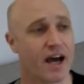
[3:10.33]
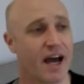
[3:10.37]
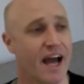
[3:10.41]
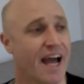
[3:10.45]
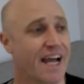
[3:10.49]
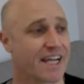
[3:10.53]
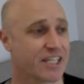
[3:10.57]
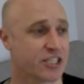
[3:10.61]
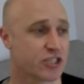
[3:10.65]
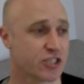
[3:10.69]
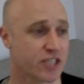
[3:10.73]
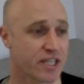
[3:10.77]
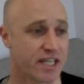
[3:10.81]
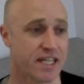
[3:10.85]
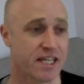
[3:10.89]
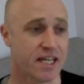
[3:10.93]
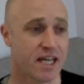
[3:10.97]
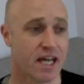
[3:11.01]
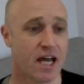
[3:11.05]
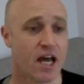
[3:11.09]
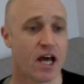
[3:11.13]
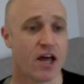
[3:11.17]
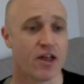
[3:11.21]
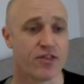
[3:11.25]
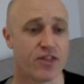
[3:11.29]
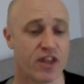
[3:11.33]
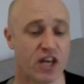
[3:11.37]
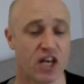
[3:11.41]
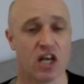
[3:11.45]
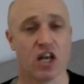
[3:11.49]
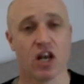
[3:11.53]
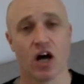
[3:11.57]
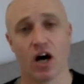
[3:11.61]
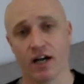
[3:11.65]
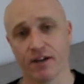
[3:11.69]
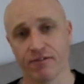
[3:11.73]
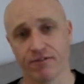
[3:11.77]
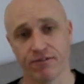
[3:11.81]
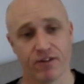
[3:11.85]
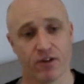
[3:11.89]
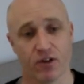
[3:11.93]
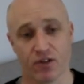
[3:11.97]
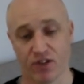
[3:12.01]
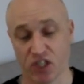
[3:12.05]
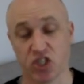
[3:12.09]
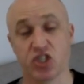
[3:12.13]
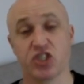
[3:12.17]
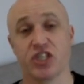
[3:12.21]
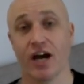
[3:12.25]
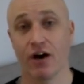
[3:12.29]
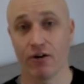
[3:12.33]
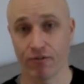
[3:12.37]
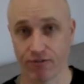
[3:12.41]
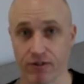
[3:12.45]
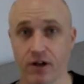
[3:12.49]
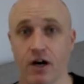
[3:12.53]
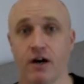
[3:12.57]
Actually, the shelf